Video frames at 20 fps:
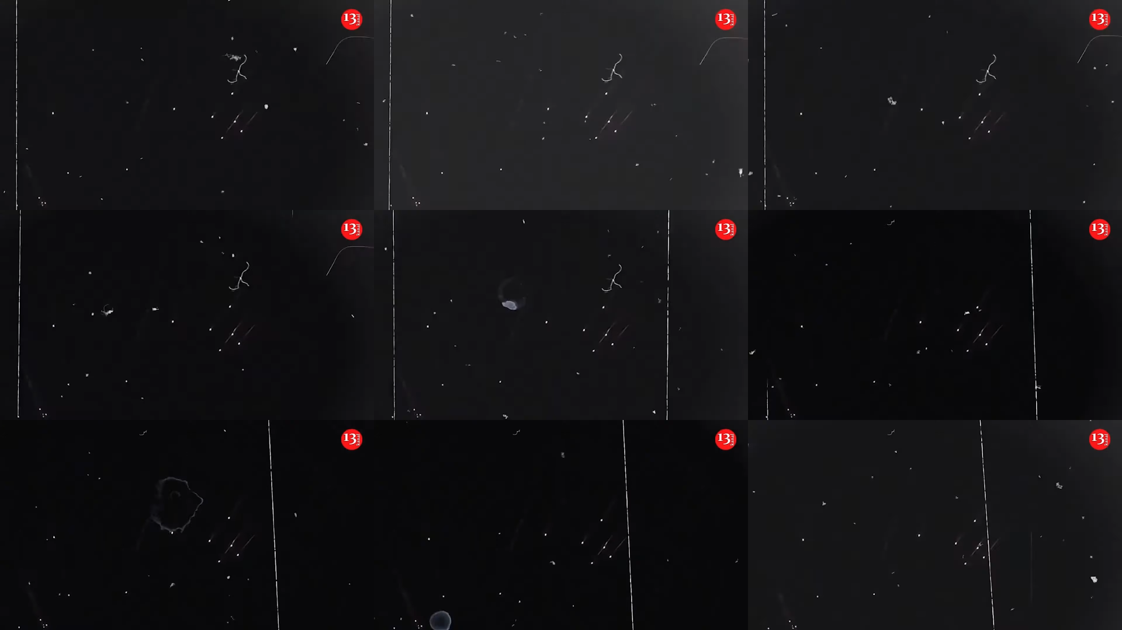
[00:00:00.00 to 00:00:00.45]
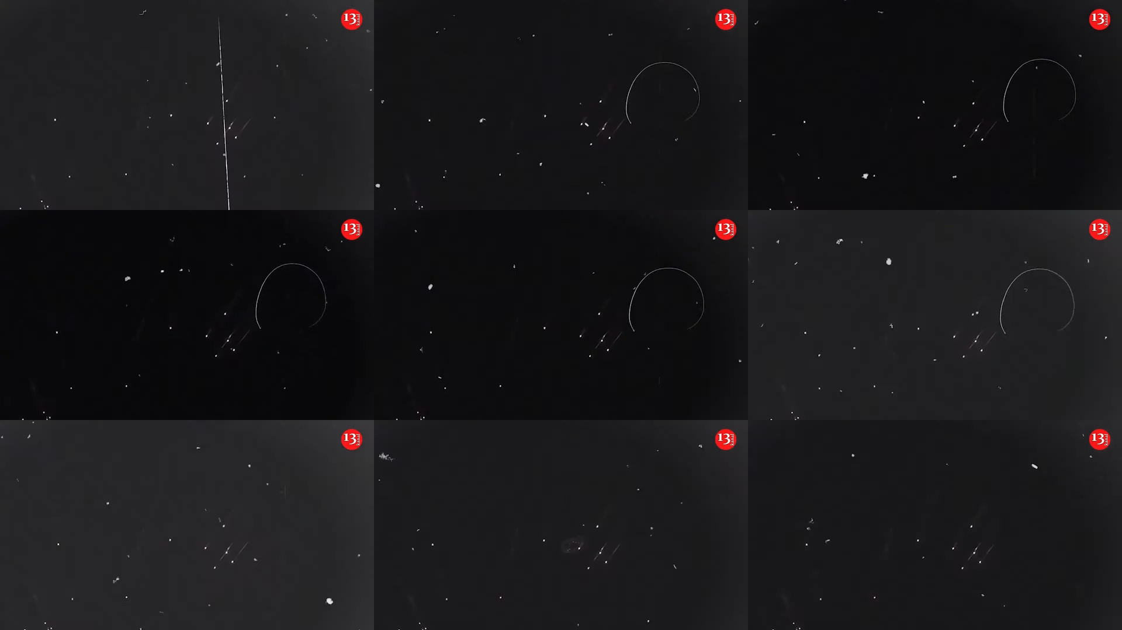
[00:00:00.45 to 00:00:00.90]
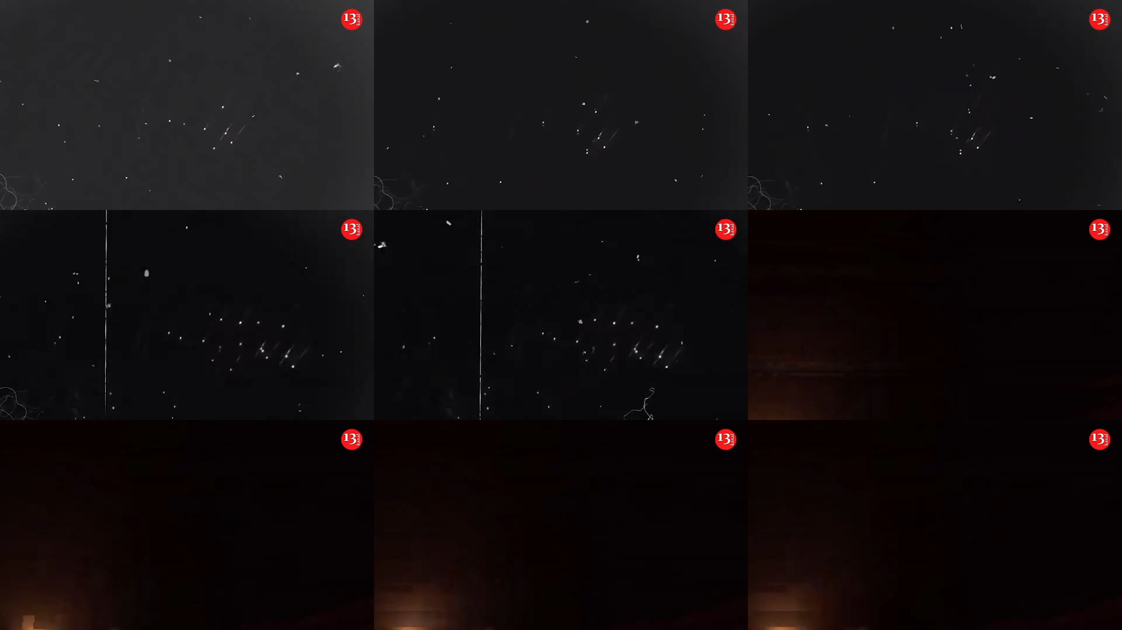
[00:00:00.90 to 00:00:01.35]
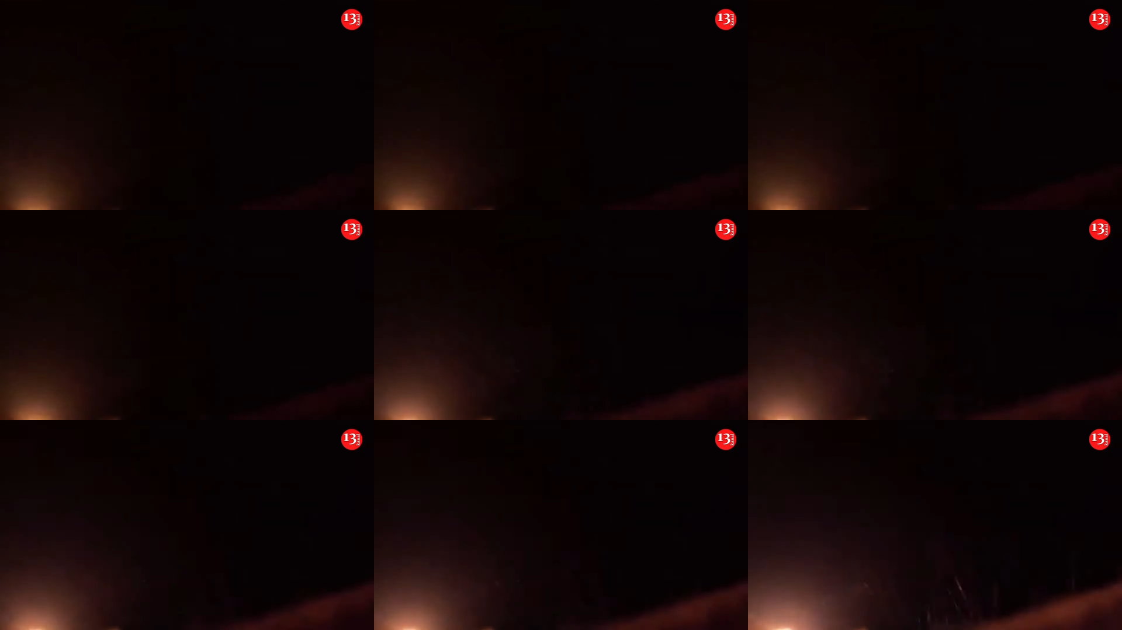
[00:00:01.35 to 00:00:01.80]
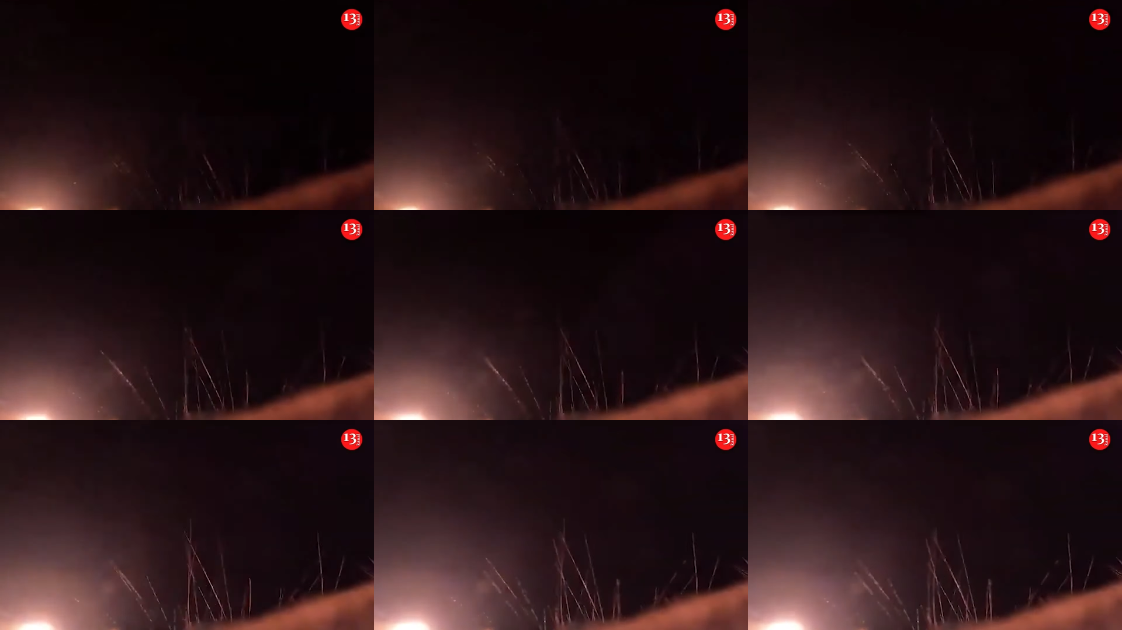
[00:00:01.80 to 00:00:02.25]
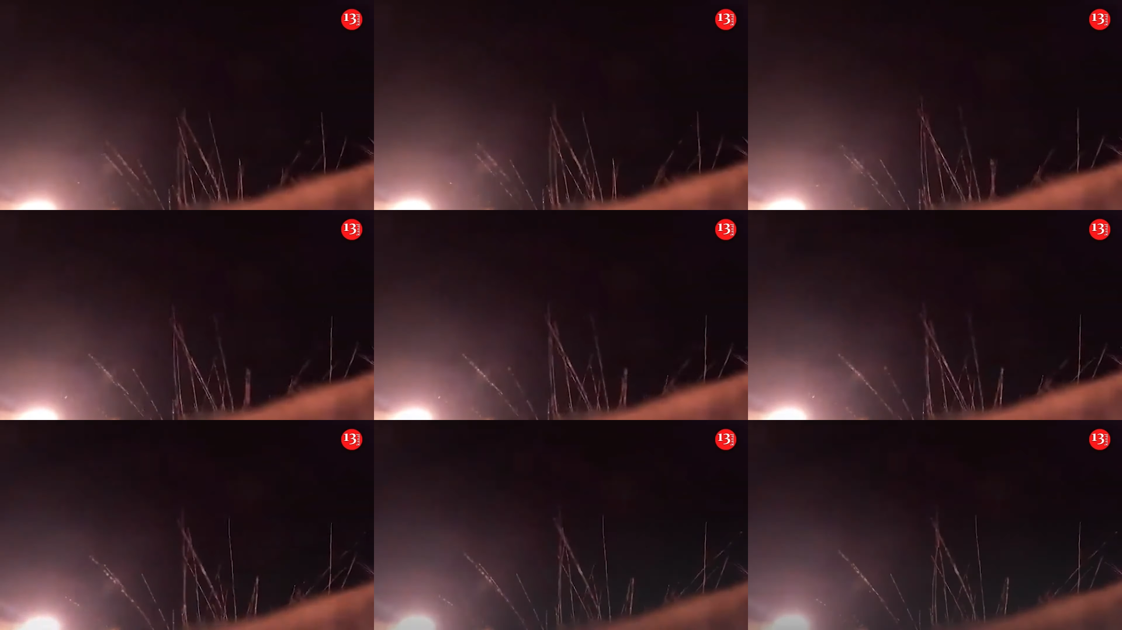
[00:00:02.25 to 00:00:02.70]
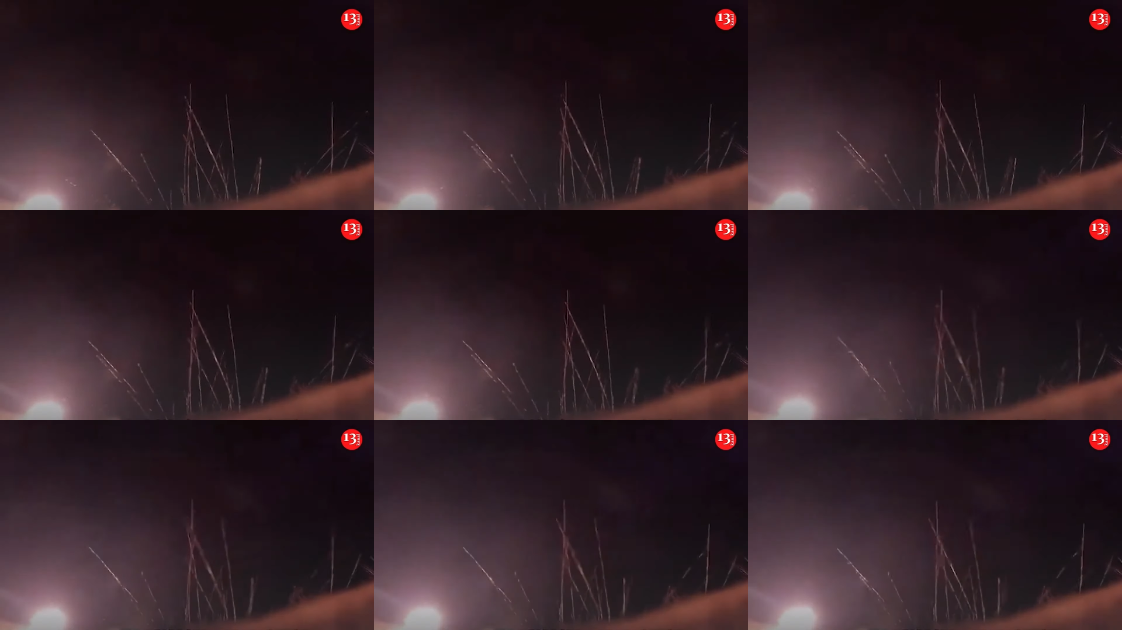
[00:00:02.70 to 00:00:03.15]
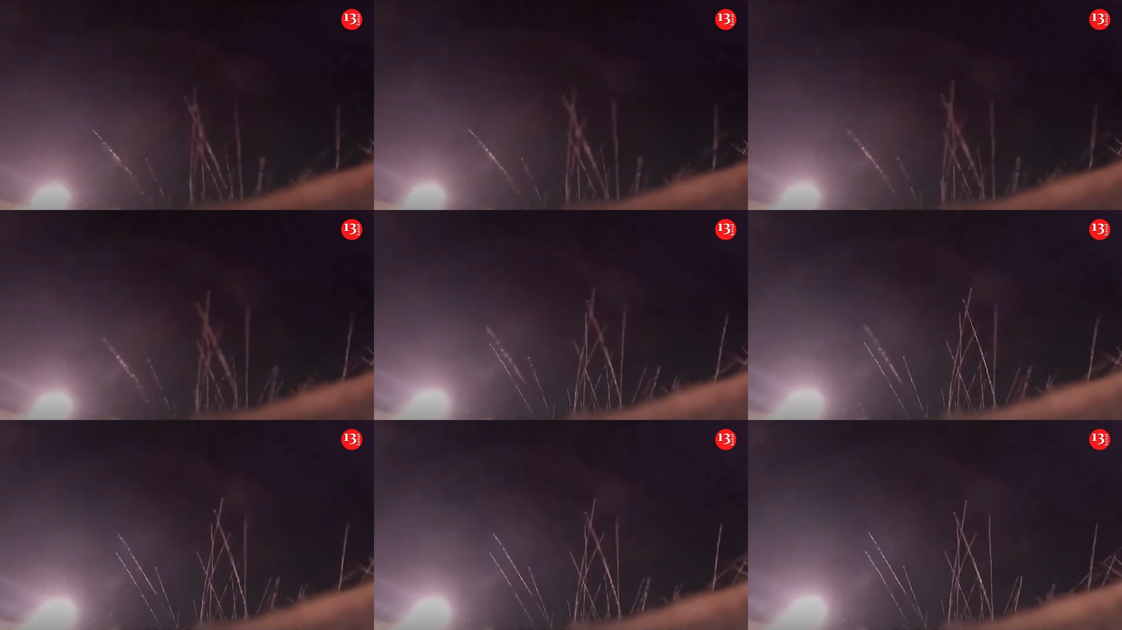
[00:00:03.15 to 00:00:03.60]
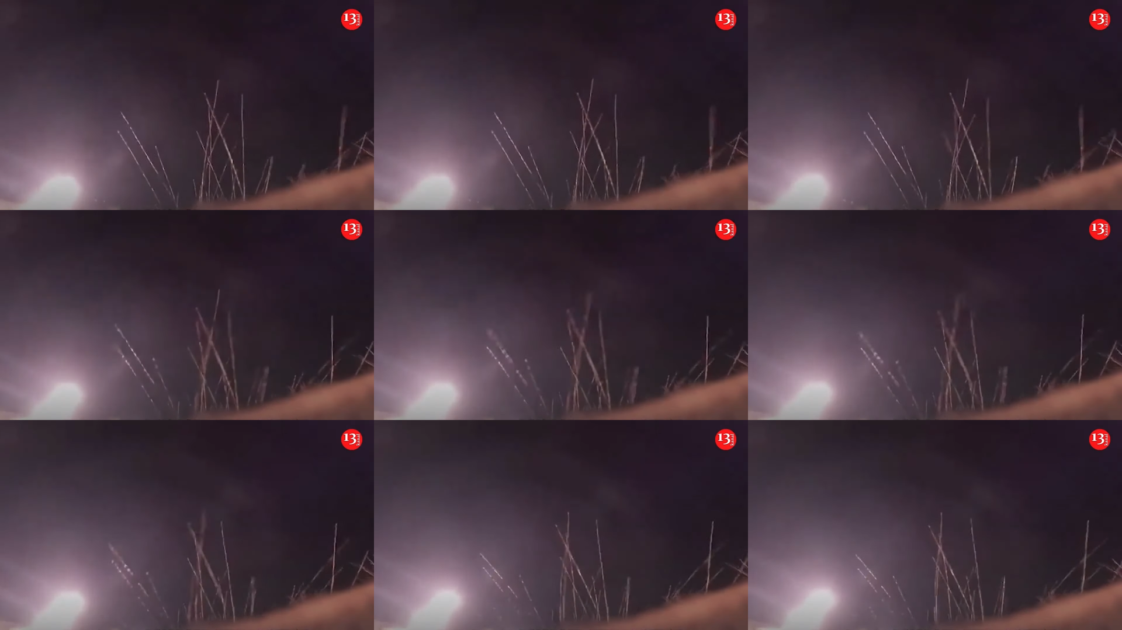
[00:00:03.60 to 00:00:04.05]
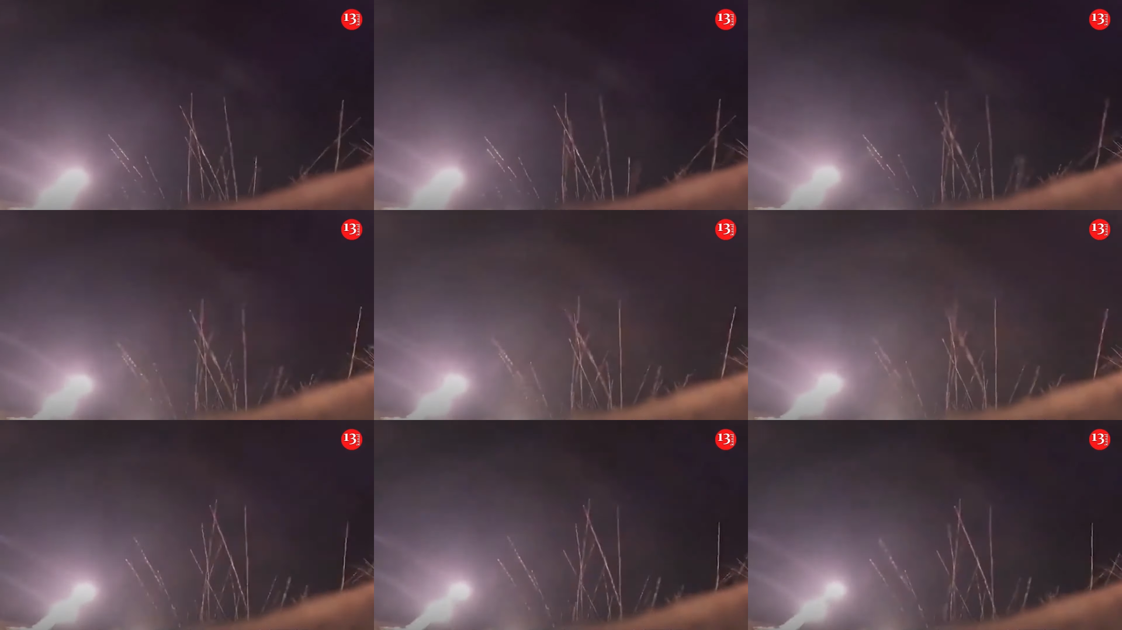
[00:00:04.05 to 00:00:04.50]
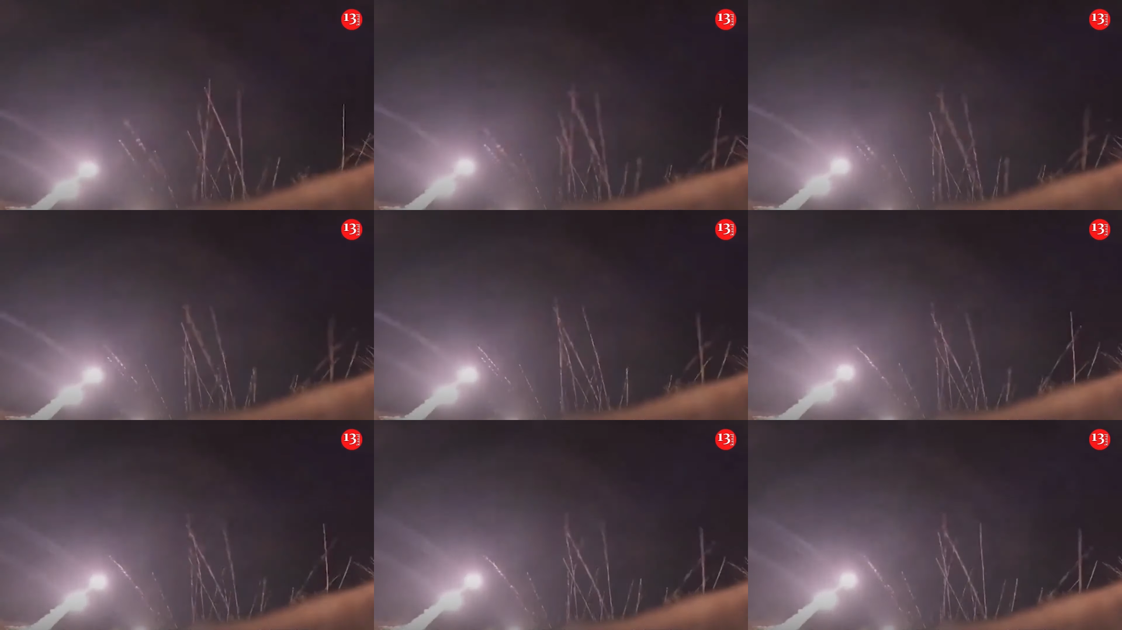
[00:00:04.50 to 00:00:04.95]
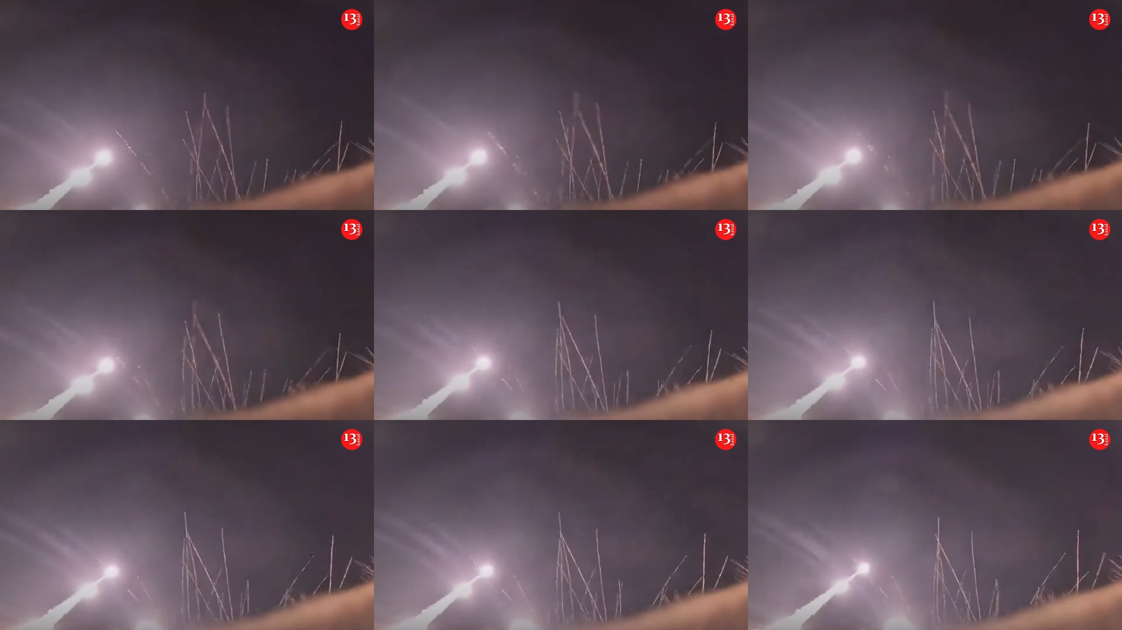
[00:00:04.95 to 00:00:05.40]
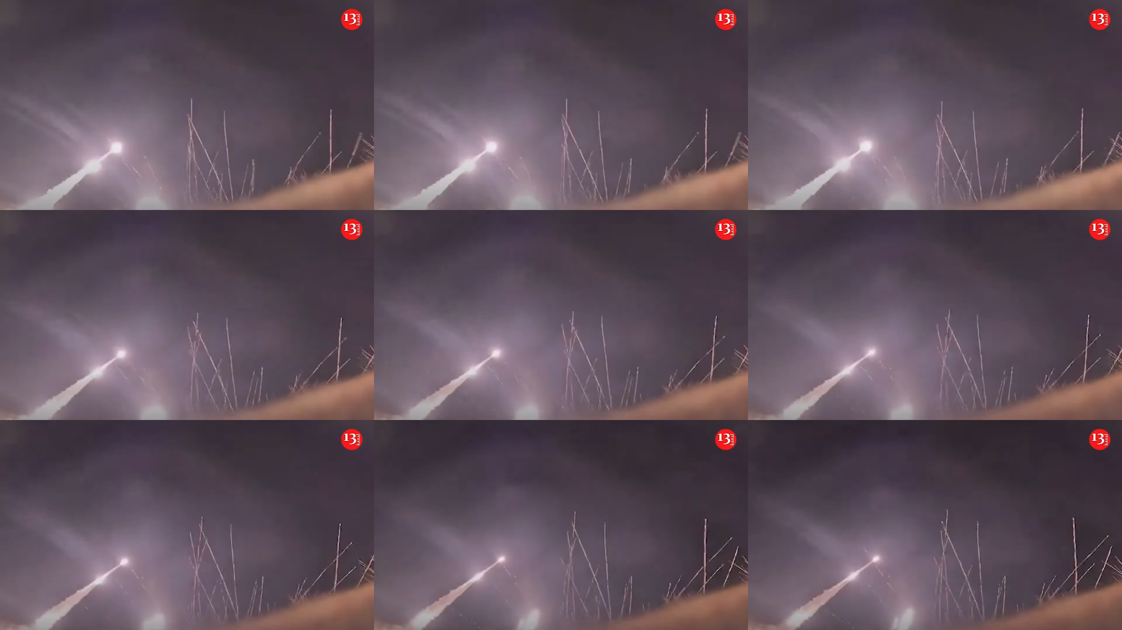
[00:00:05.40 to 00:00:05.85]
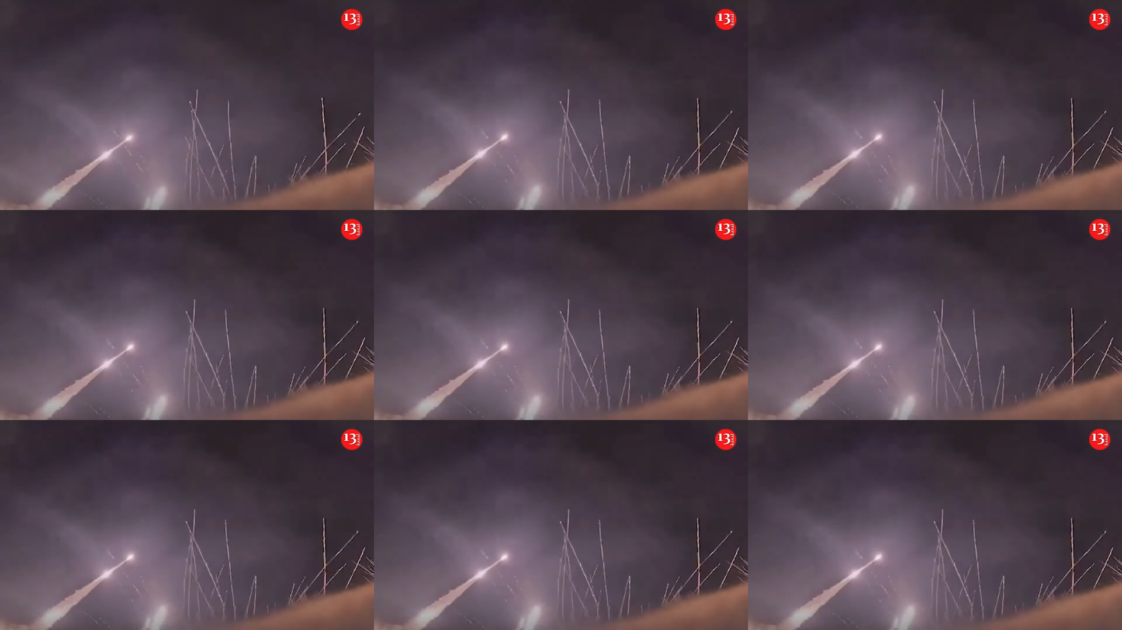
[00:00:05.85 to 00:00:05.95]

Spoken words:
[unreadable: no face in view]